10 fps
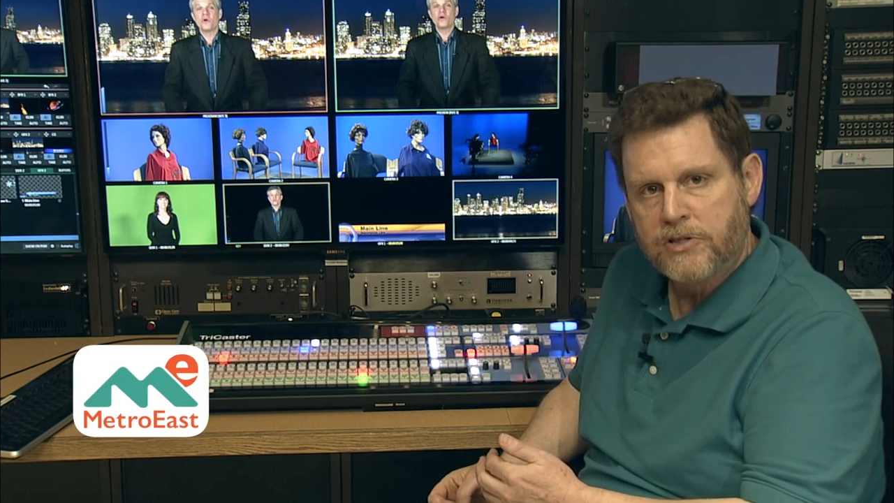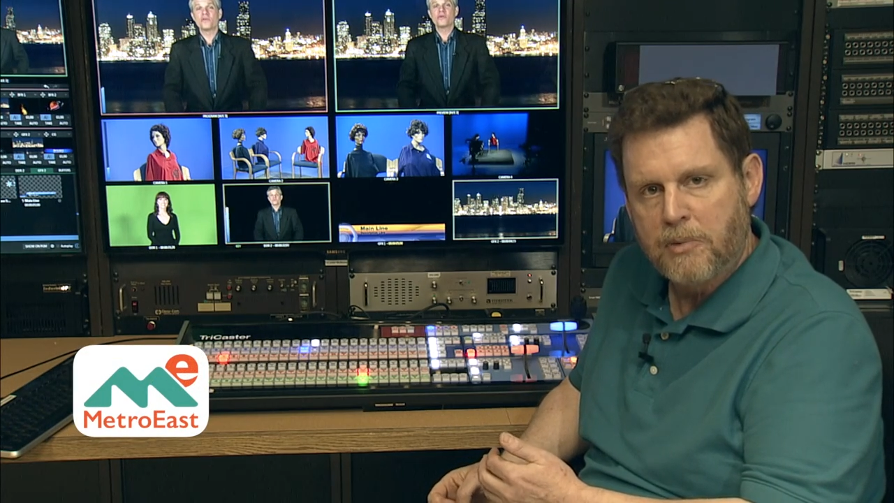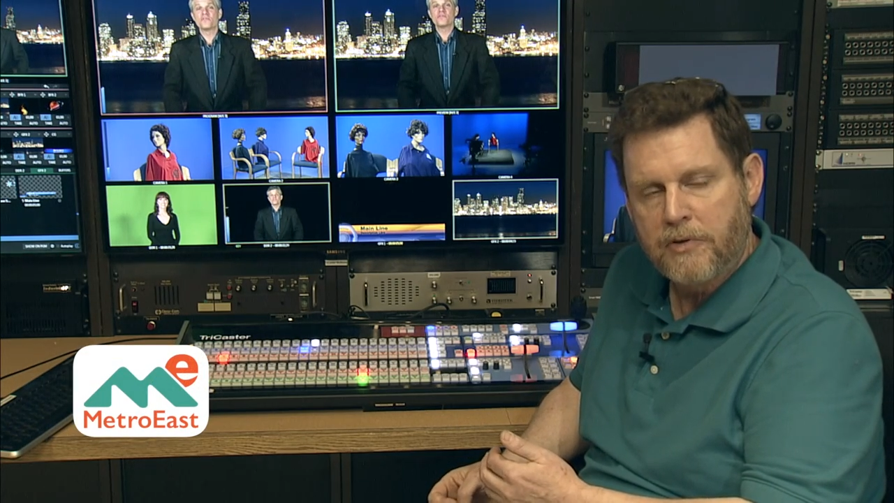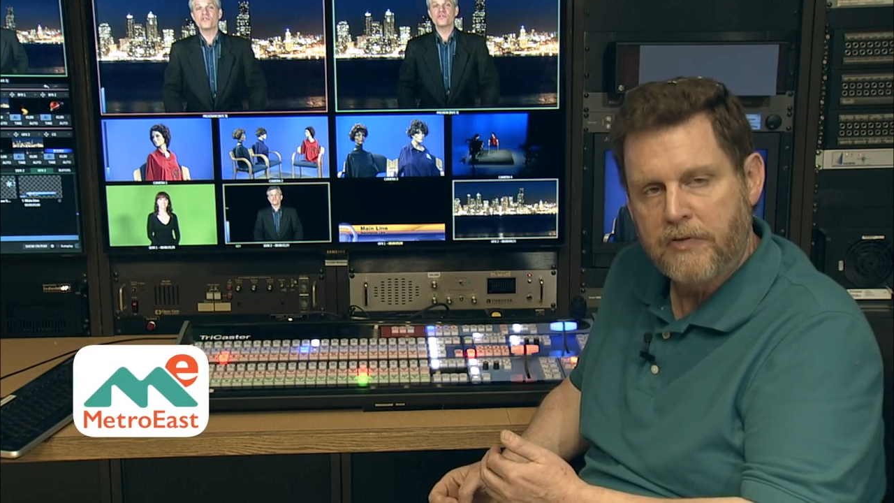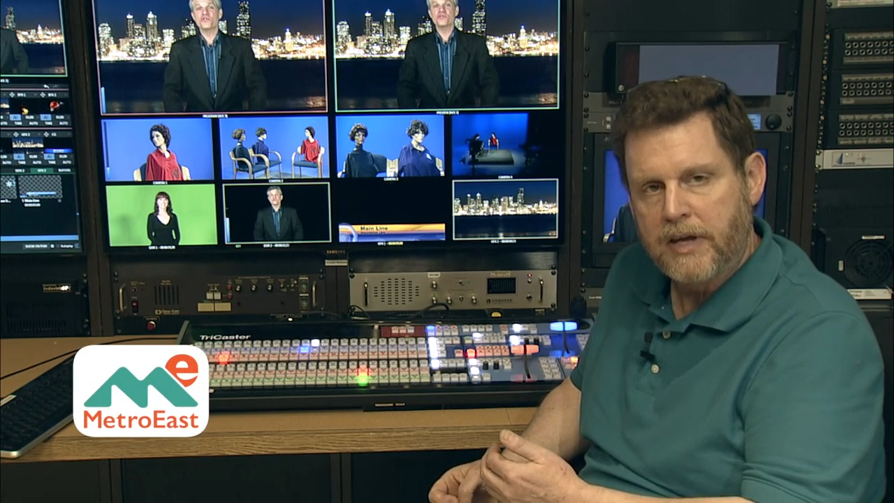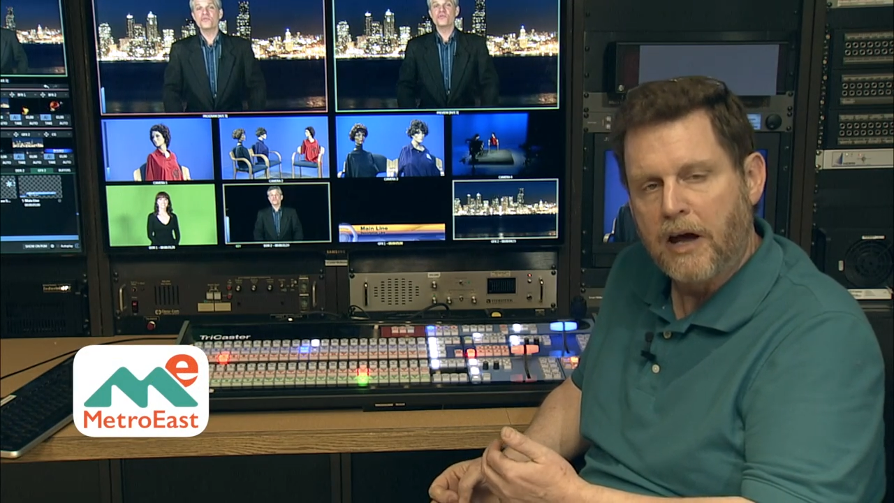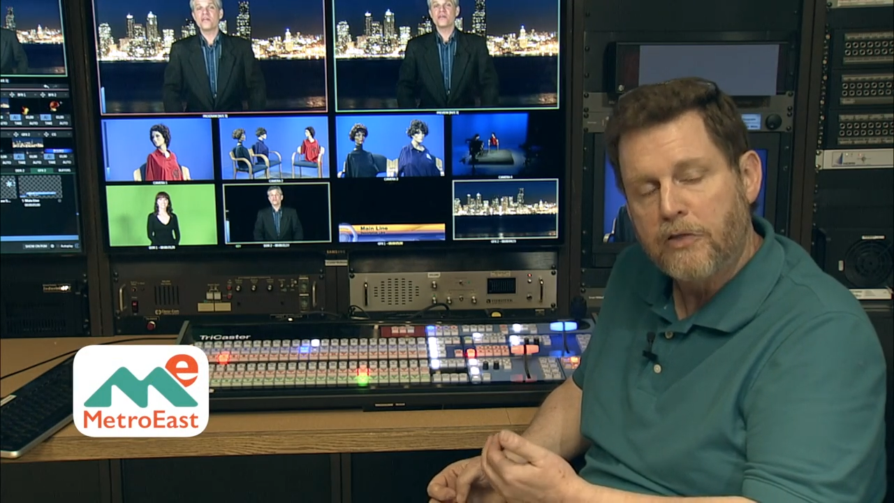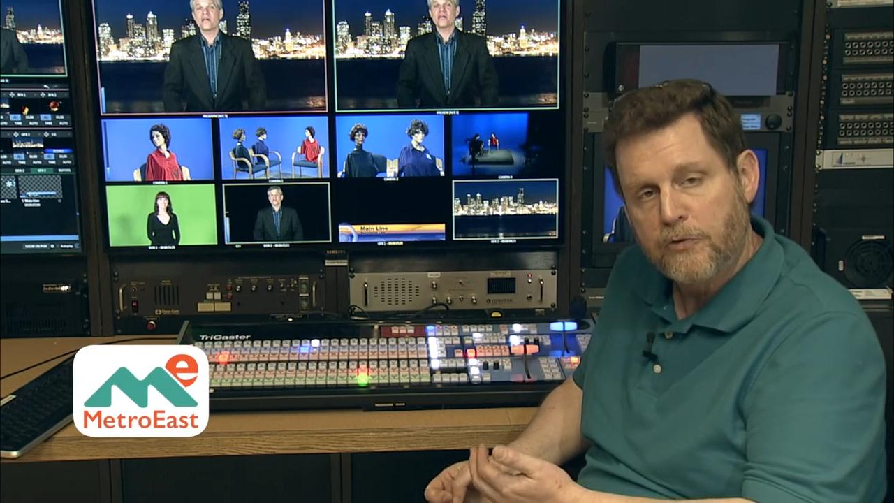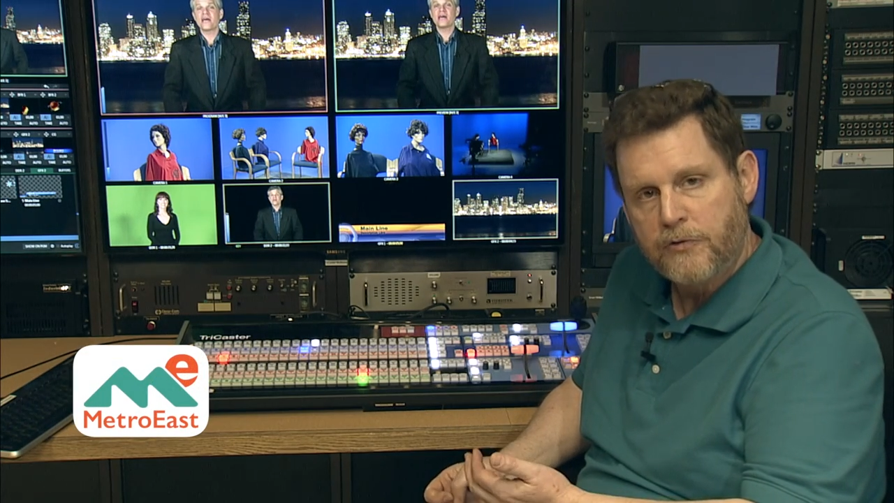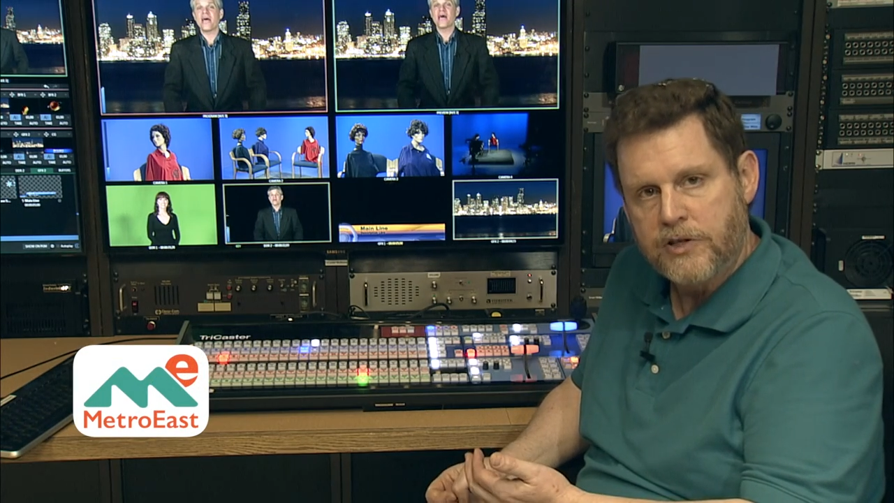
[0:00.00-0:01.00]
some of the
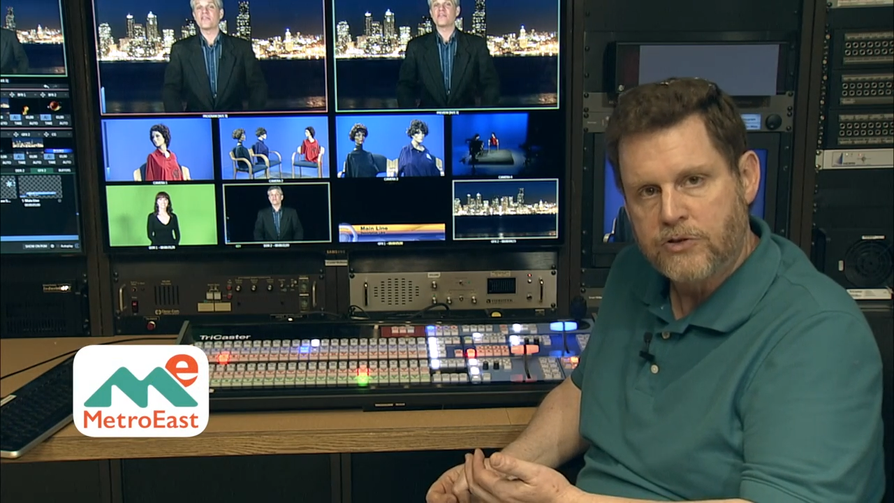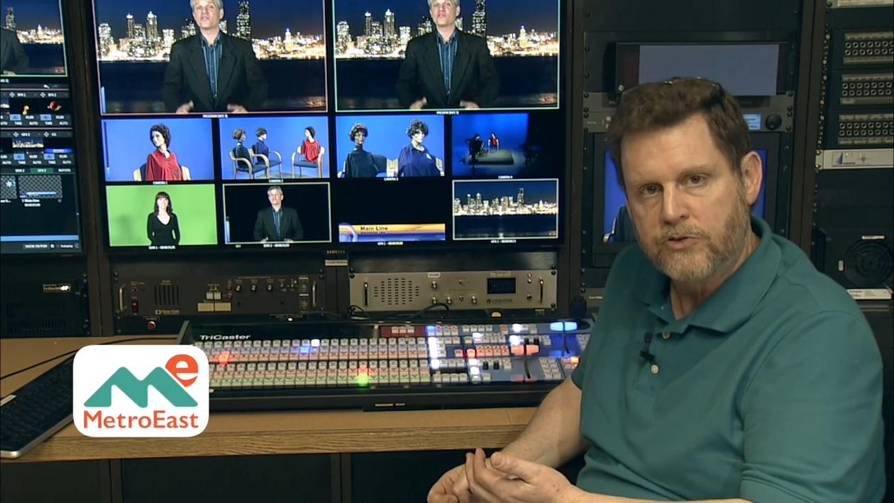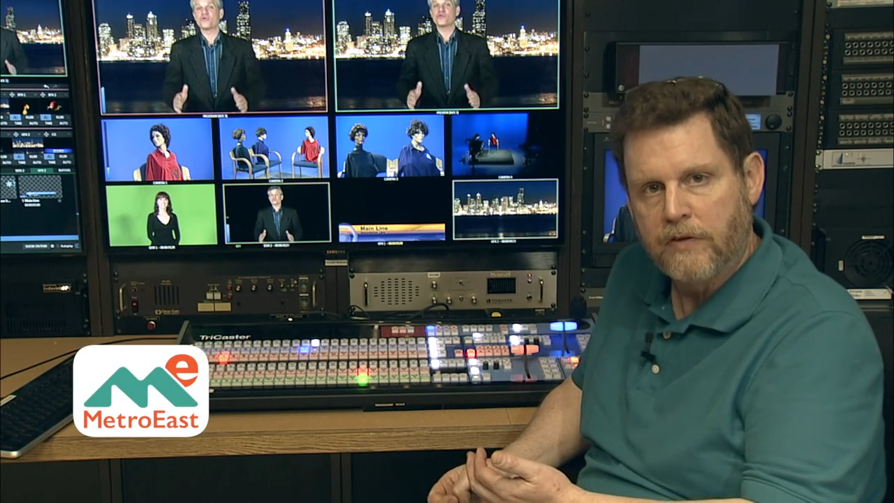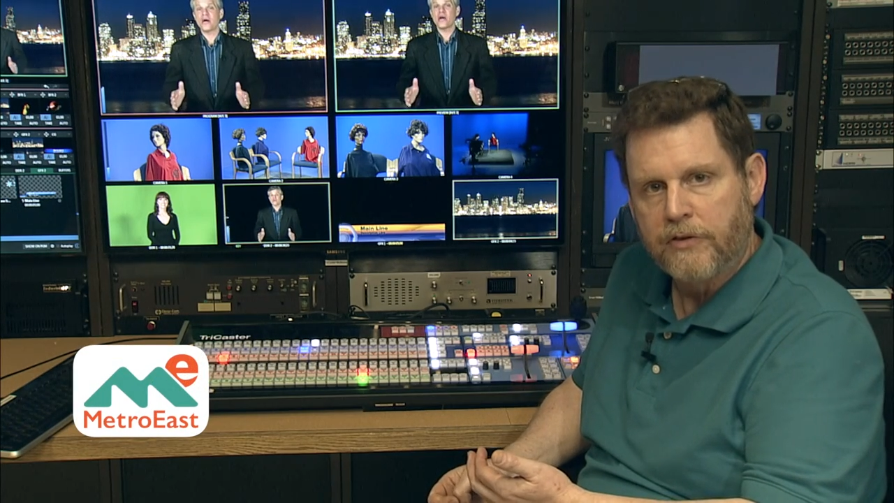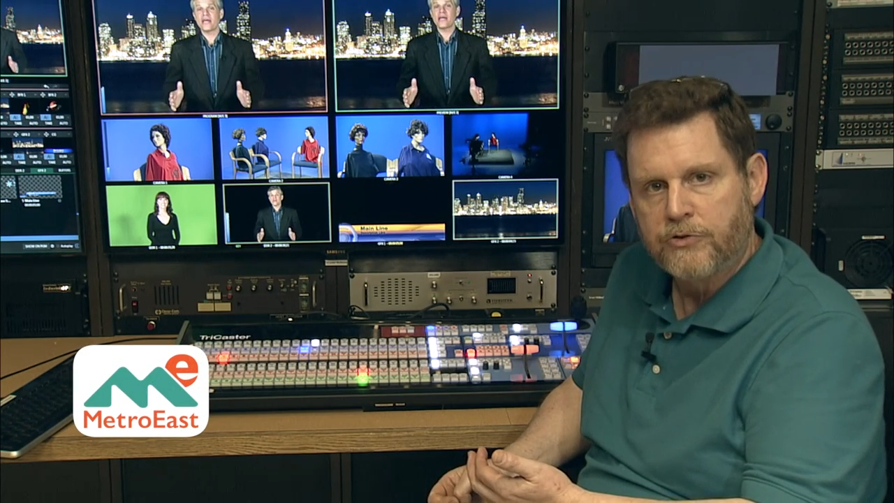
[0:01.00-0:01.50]
other features of